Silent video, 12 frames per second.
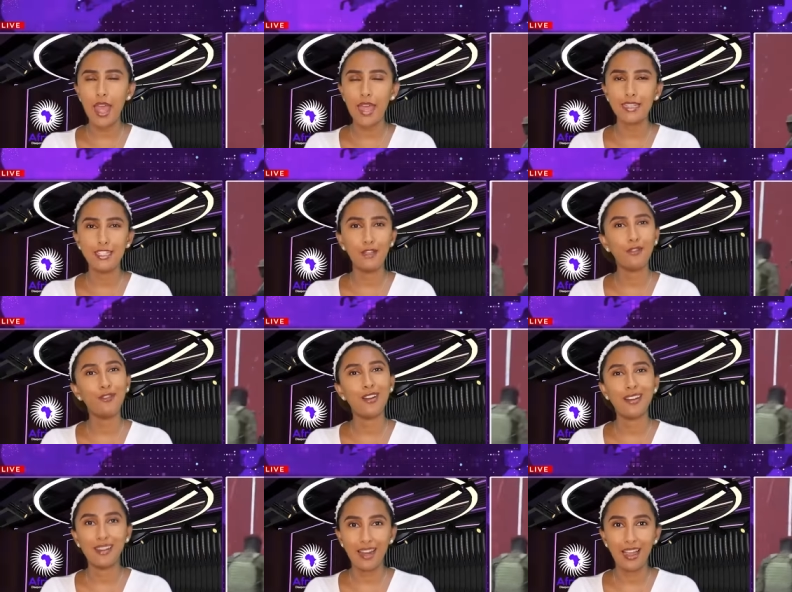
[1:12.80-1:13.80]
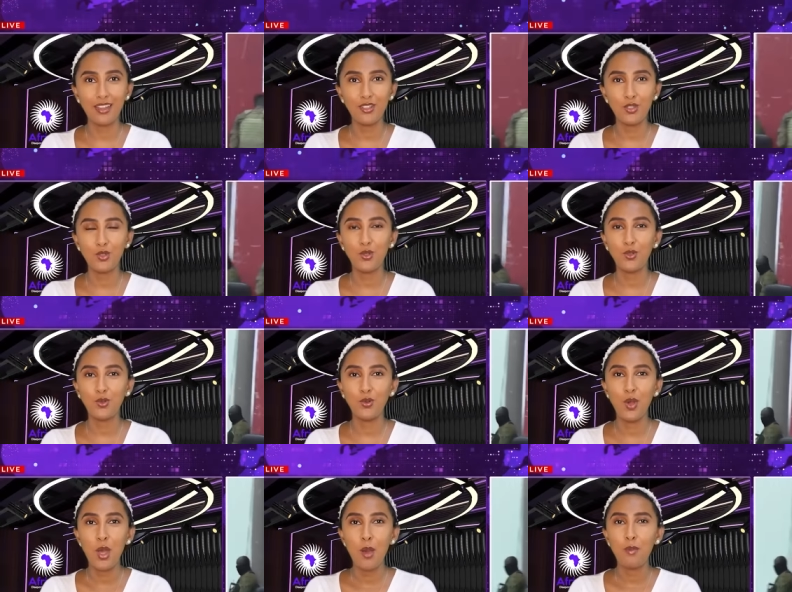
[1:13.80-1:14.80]
a different light
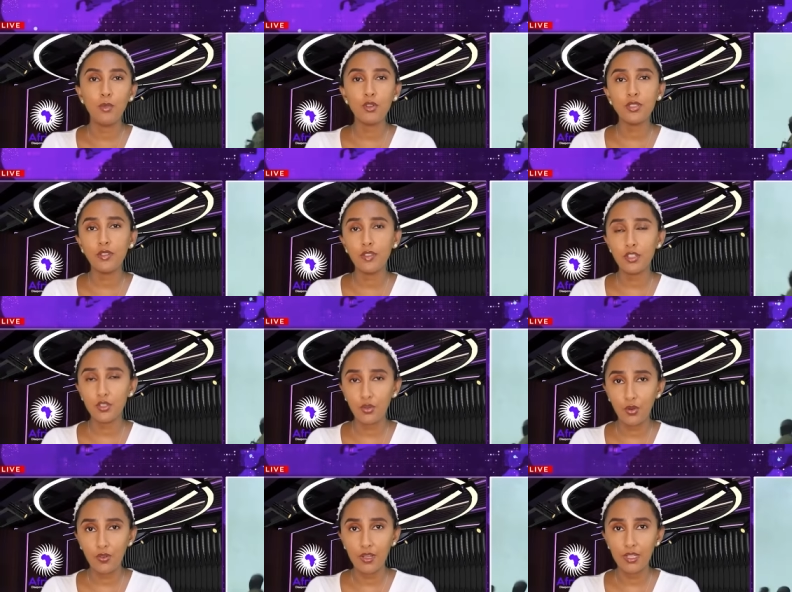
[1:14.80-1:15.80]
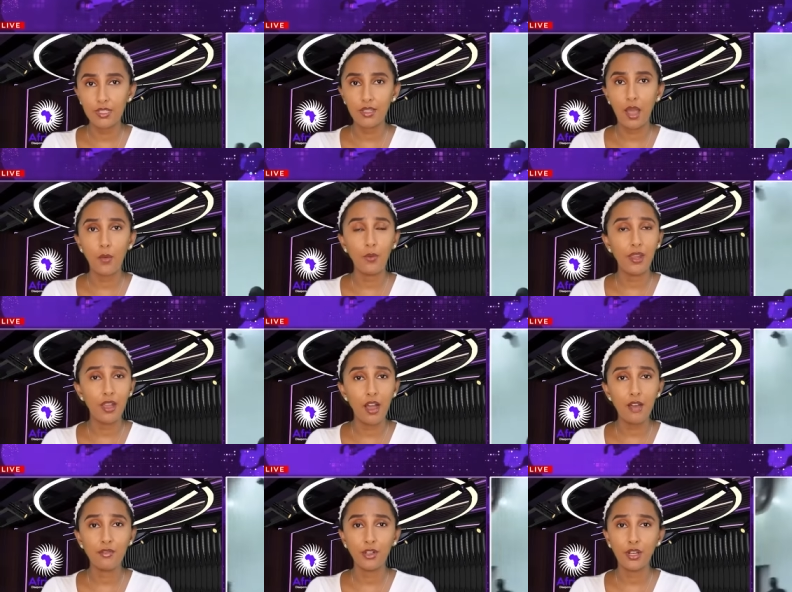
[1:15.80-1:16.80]
to most of the stories that we
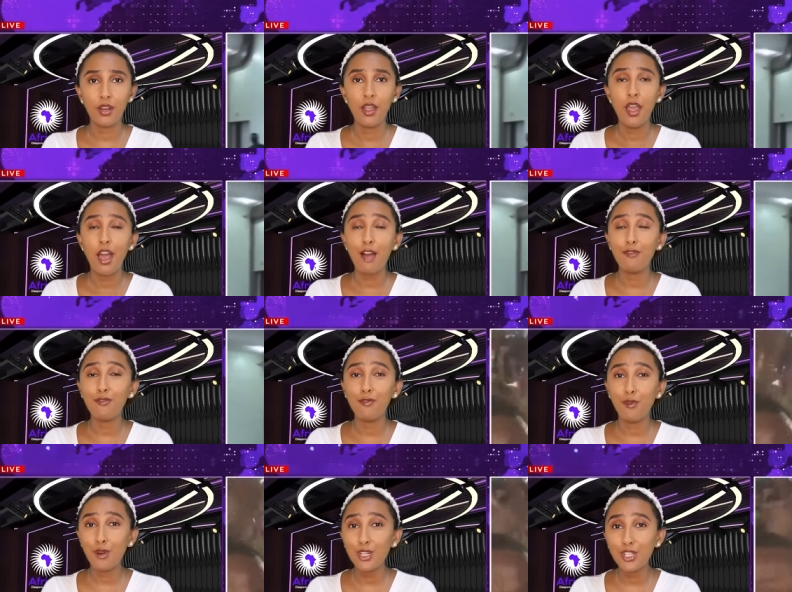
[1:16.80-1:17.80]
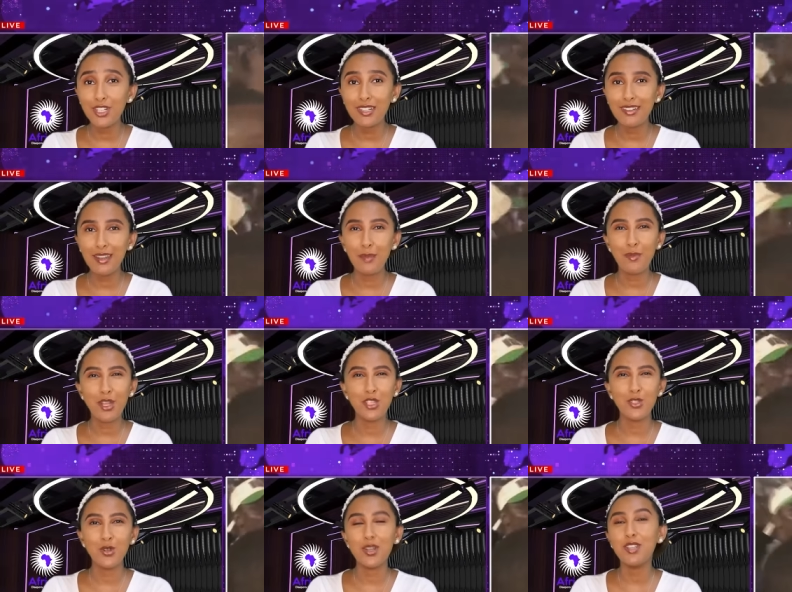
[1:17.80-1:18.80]
cover. Unfortunately,
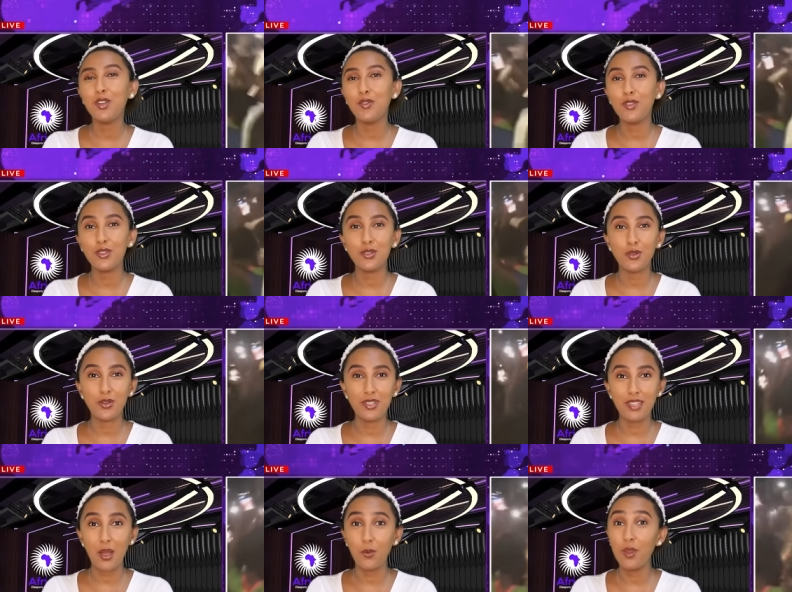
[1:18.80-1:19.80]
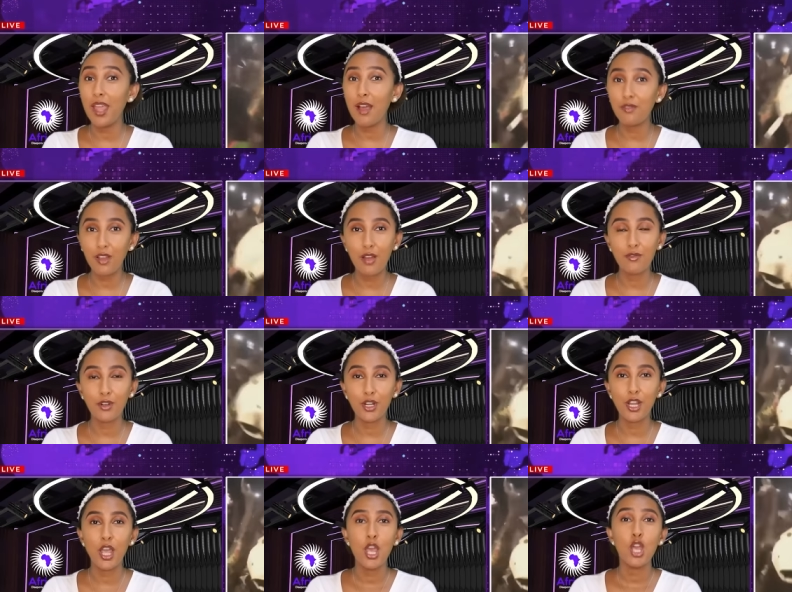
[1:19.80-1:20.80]
majority of the stories that we have
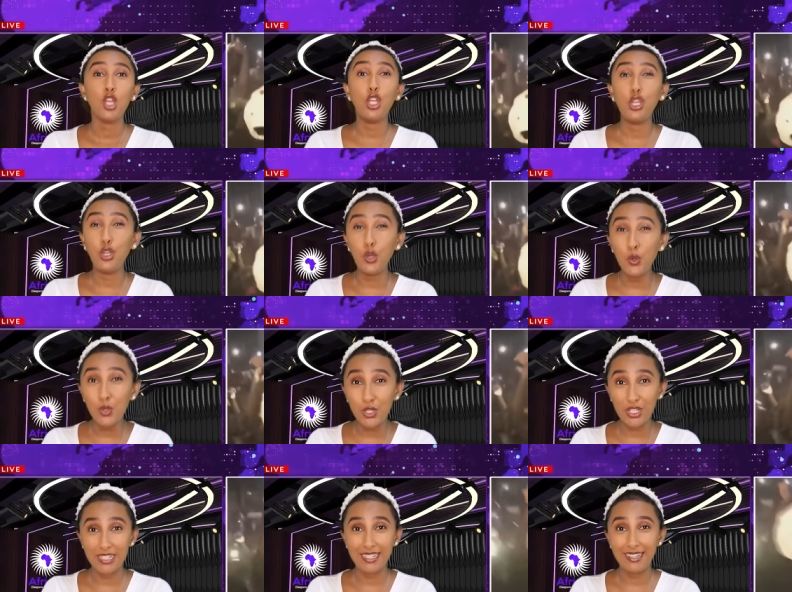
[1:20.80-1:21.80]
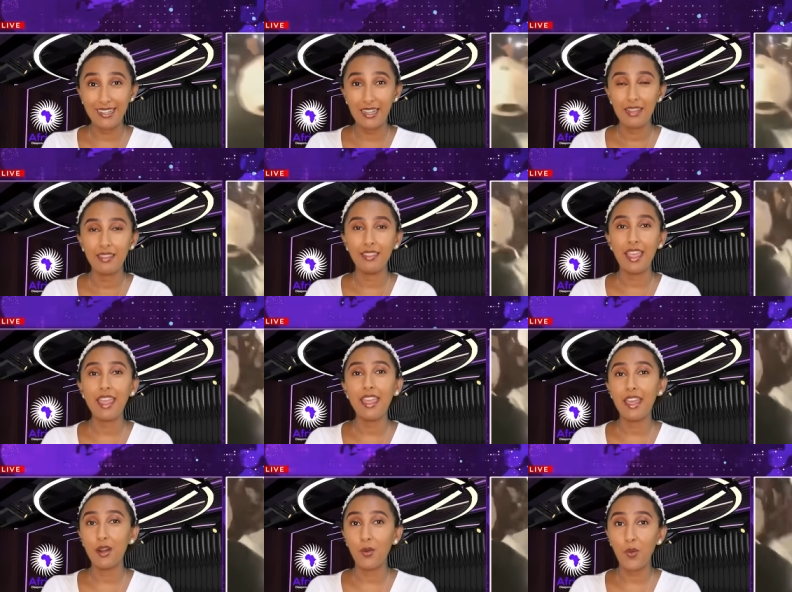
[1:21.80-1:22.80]
covered usually they
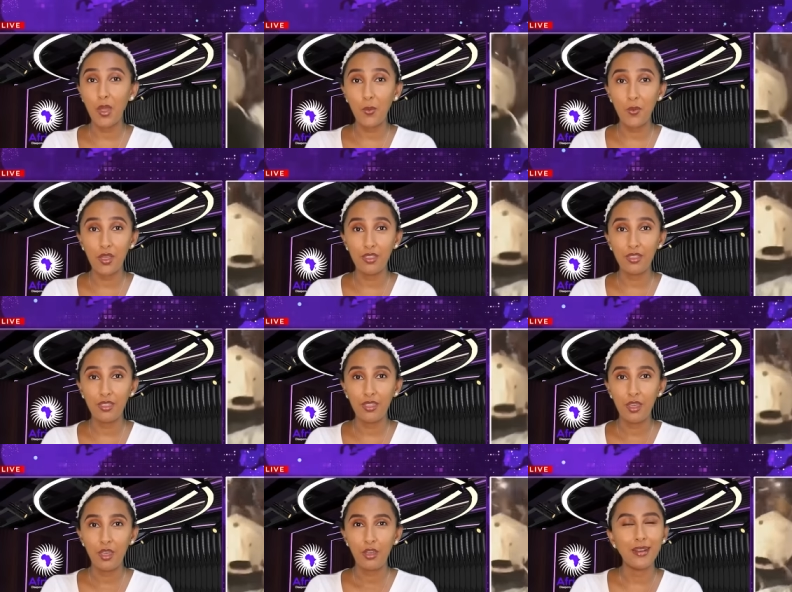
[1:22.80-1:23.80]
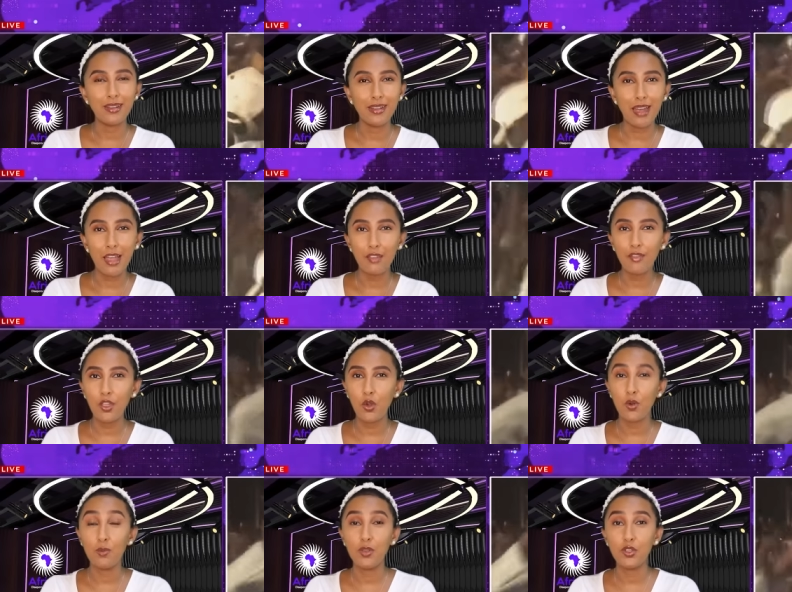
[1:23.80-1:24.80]
get away with
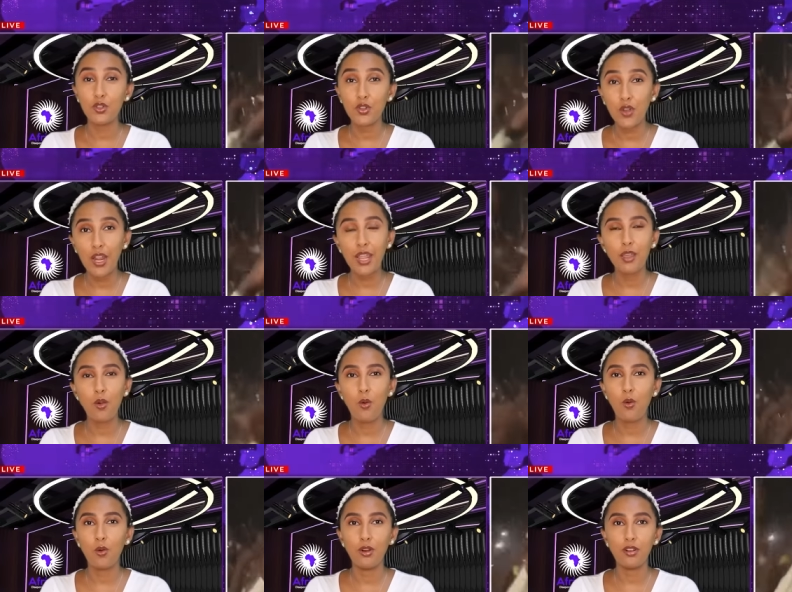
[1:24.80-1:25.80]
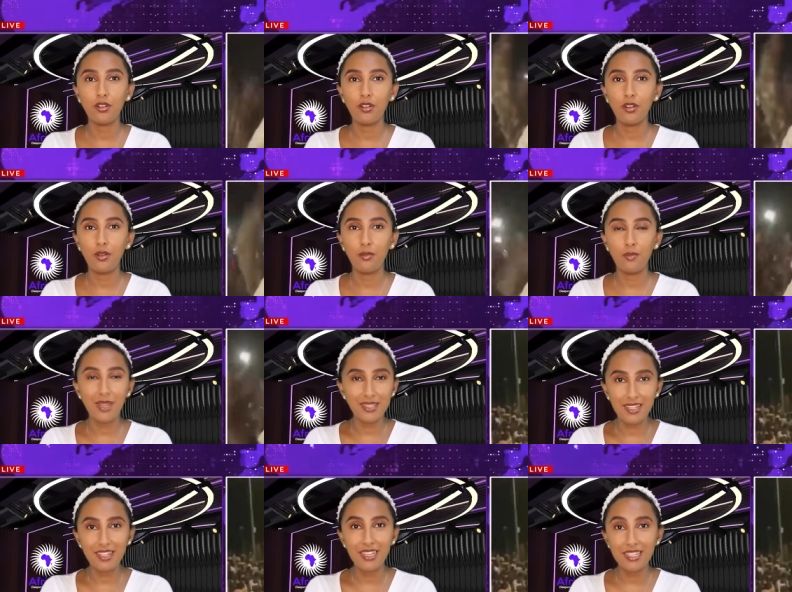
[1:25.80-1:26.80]
unaliving or betraying or
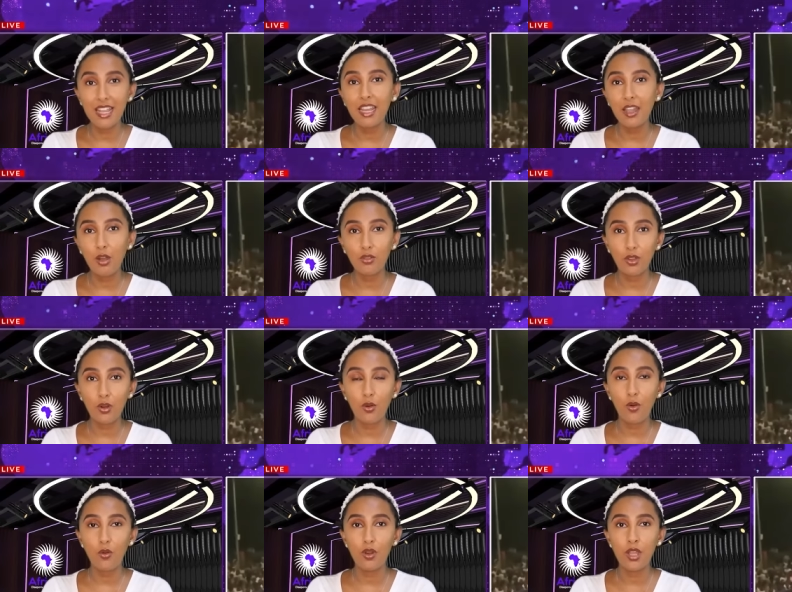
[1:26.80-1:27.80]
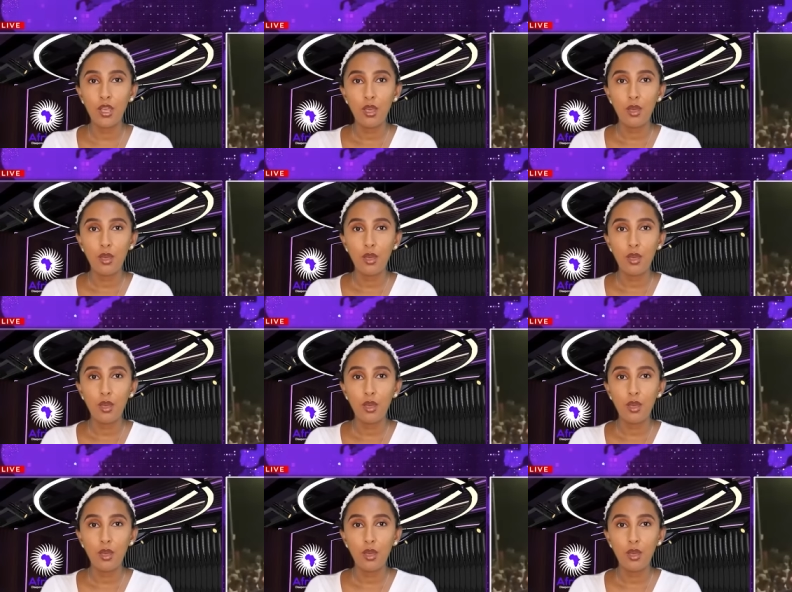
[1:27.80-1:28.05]
basically selling out their own